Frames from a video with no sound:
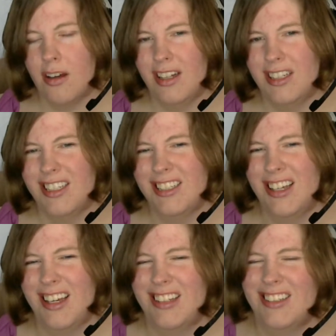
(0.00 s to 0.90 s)
I should say,
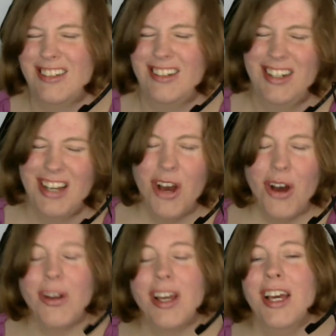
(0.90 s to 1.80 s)

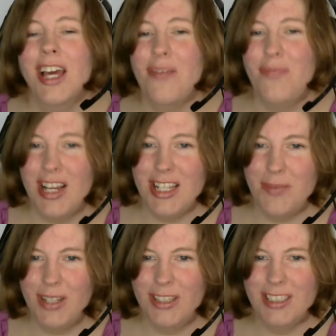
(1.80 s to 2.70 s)
okay, it pays
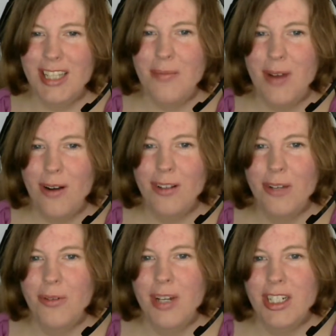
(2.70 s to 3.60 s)
about the same
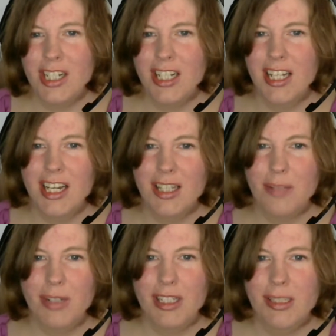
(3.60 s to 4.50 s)
hourly wage I get at the
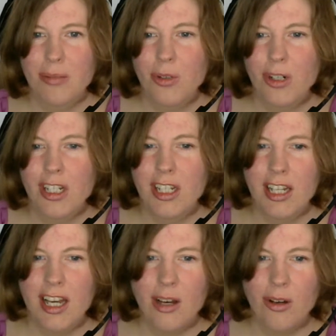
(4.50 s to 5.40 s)
place I'm working
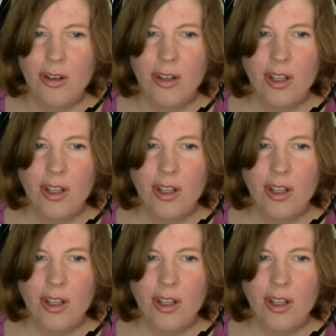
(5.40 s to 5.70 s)
now.